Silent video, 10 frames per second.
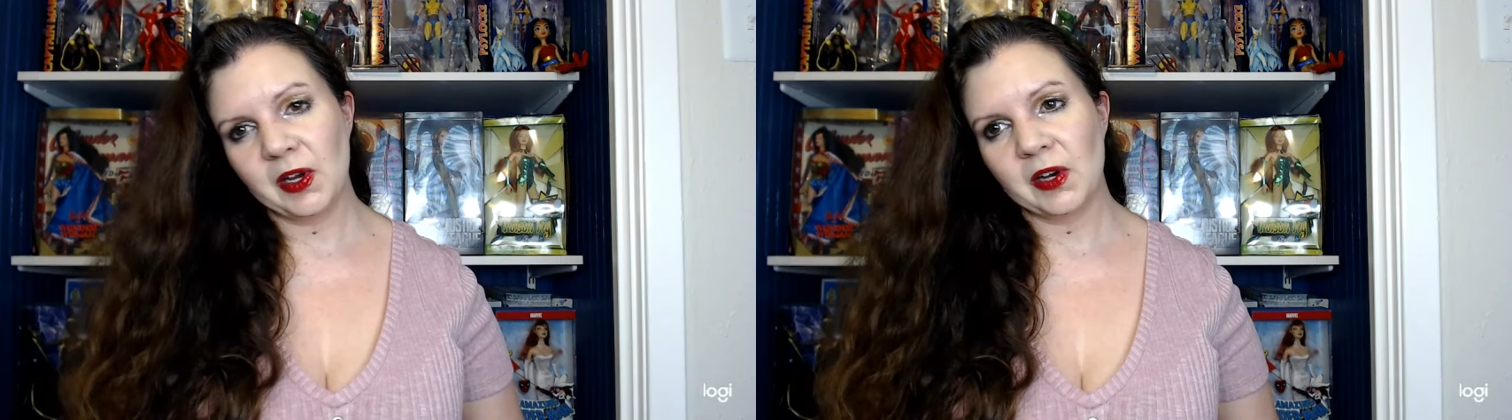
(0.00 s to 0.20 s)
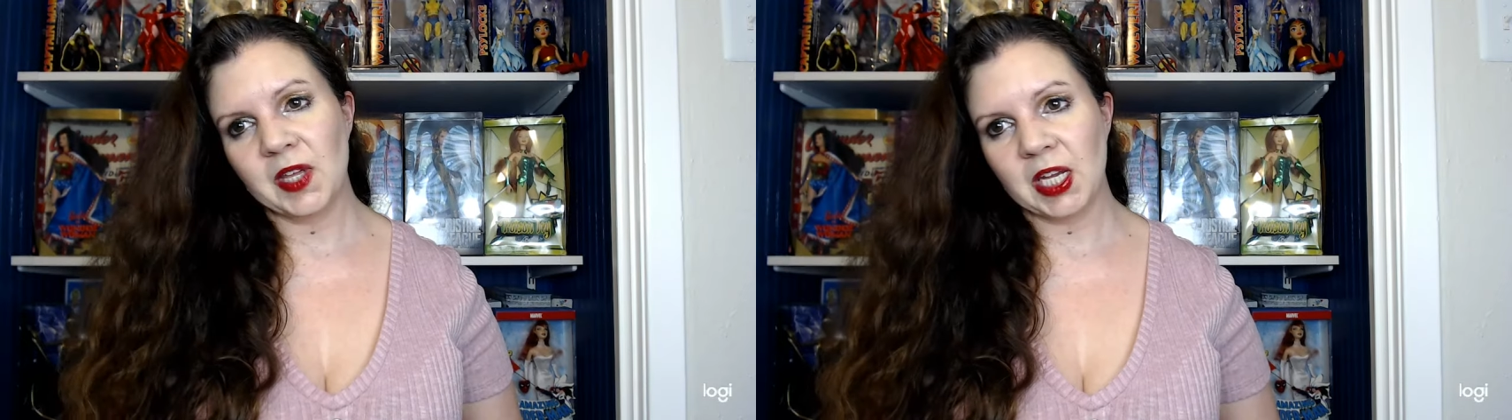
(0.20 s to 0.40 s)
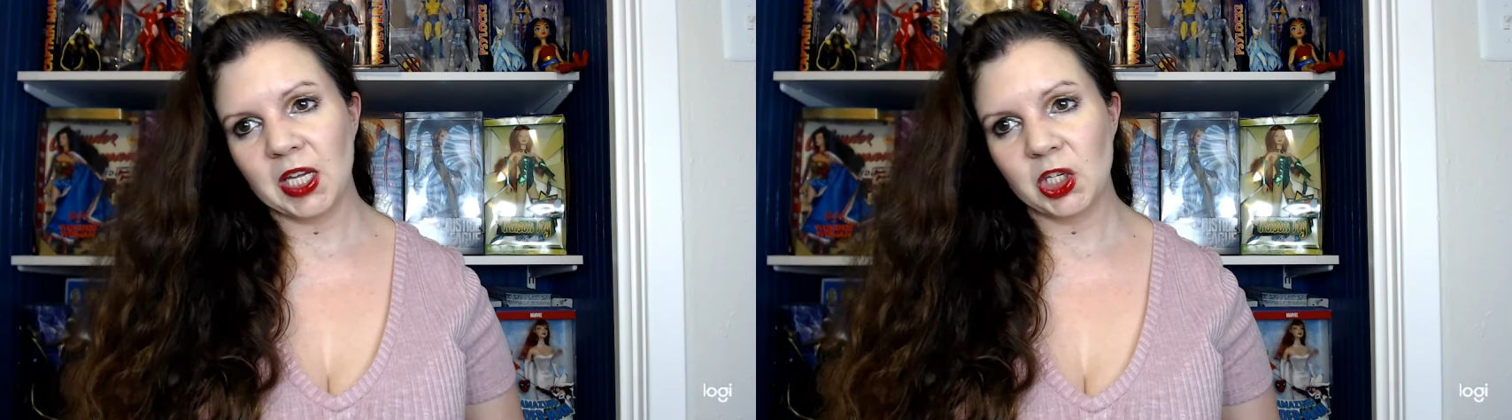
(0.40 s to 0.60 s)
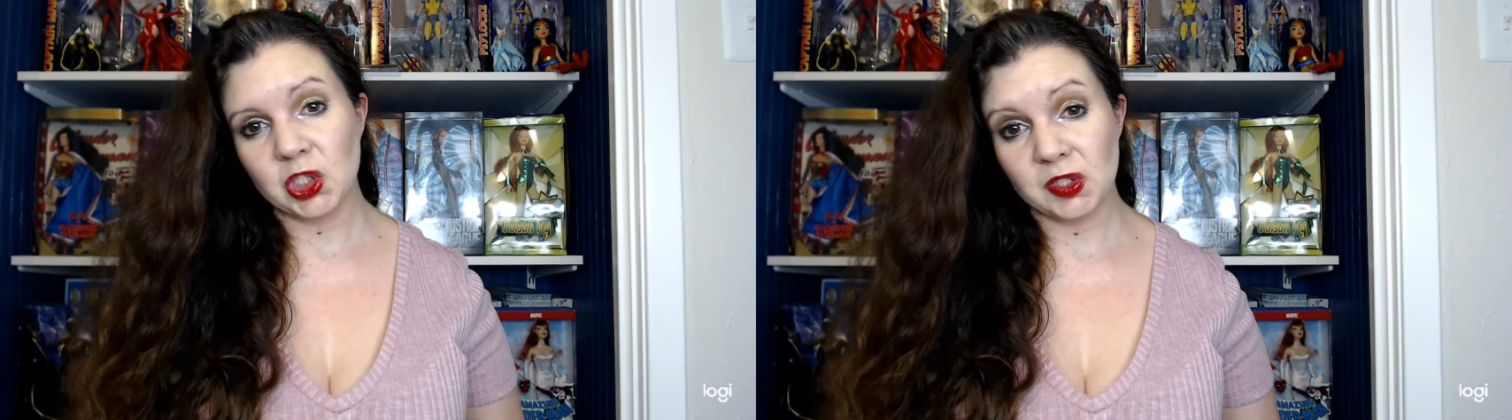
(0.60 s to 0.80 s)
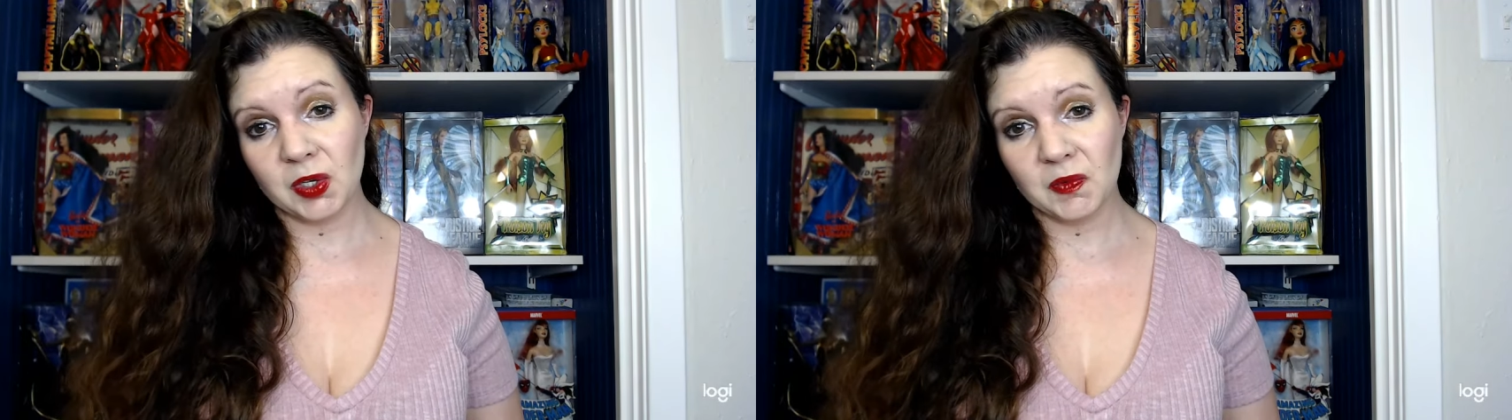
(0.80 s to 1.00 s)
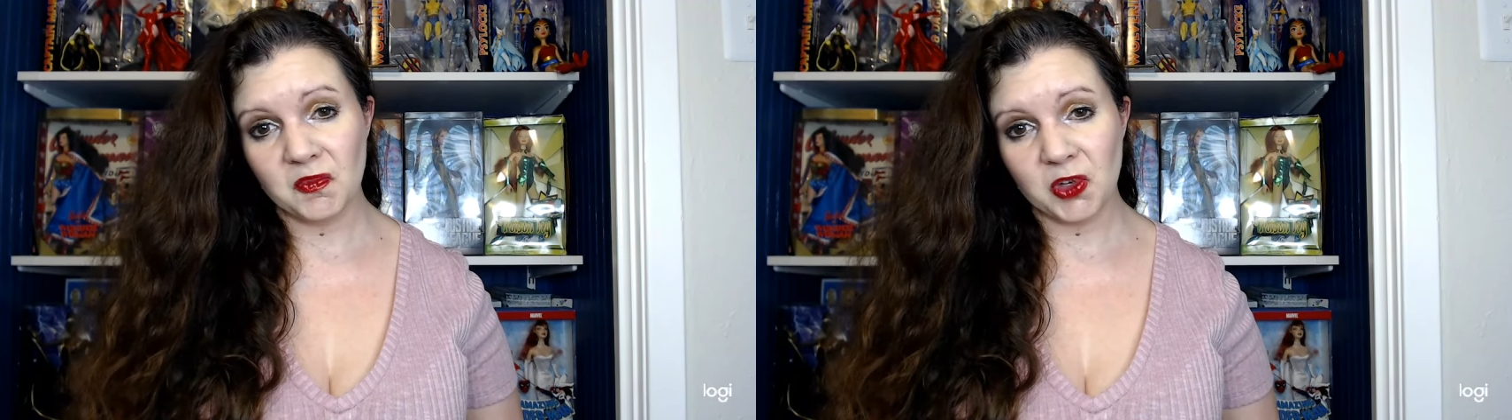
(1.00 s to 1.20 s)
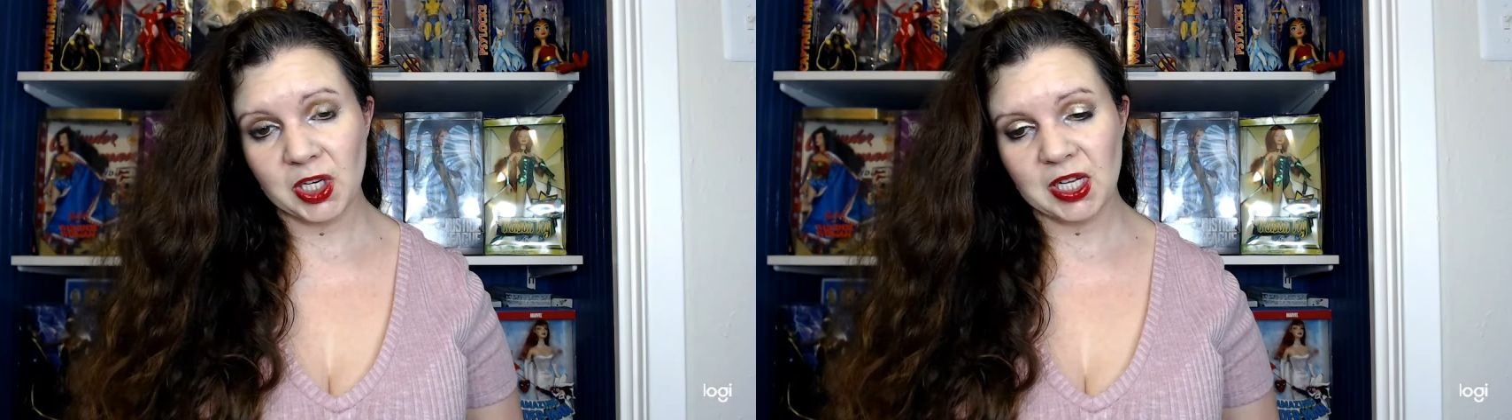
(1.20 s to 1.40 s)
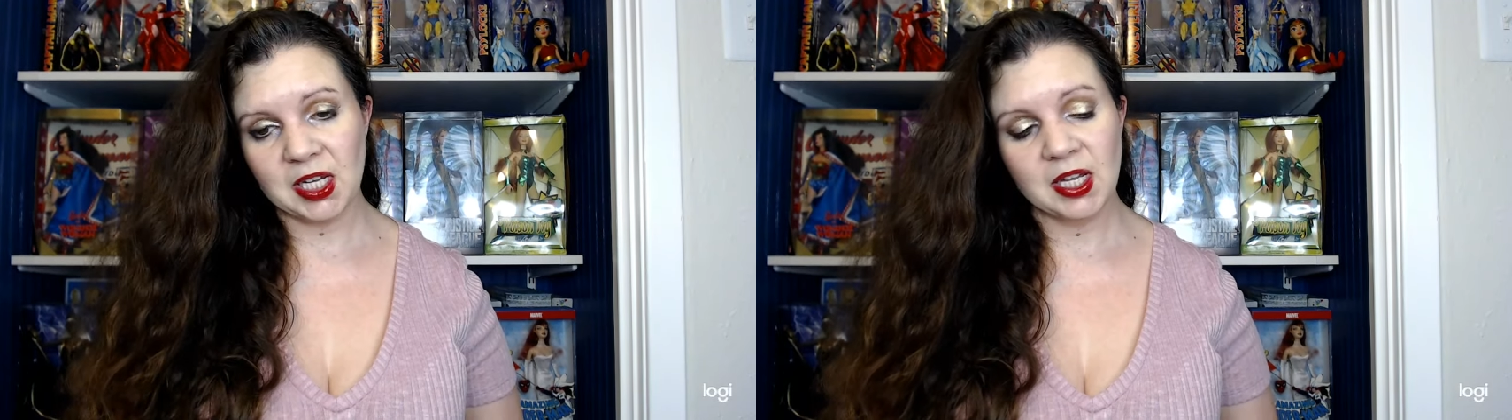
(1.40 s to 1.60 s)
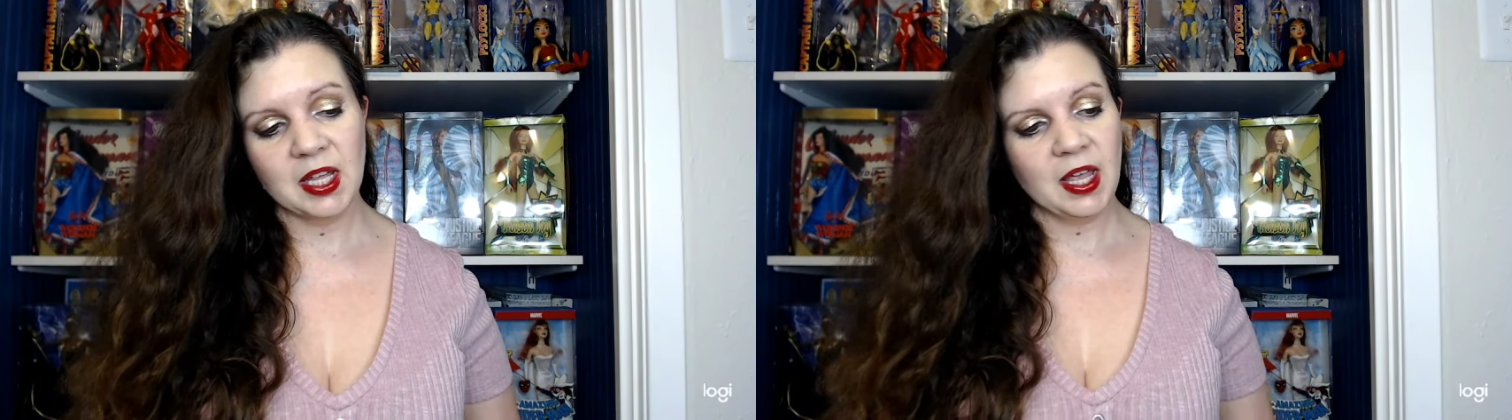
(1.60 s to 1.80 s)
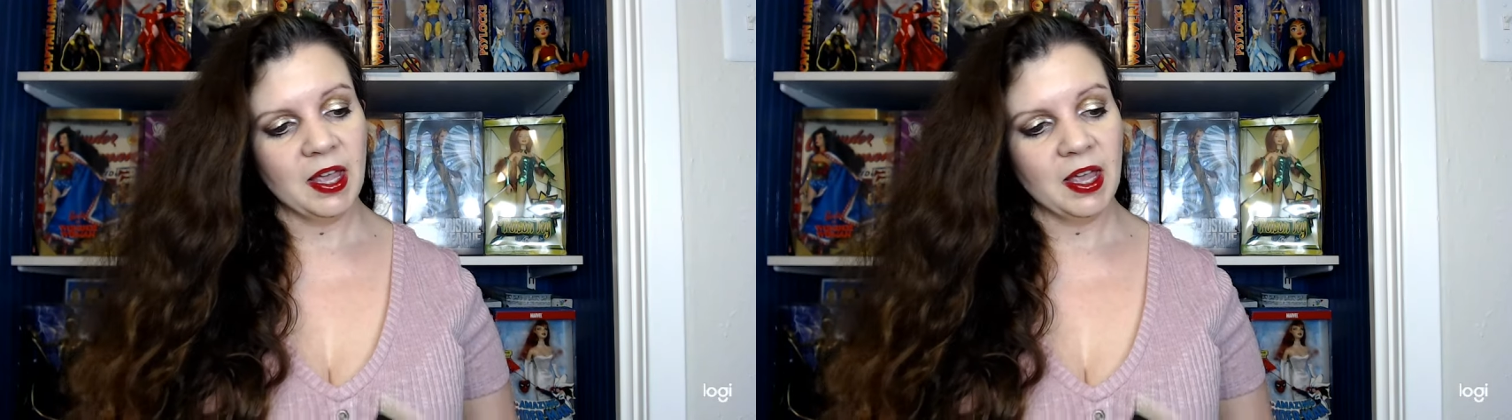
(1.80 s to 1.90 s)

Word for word: there thinking she's home free,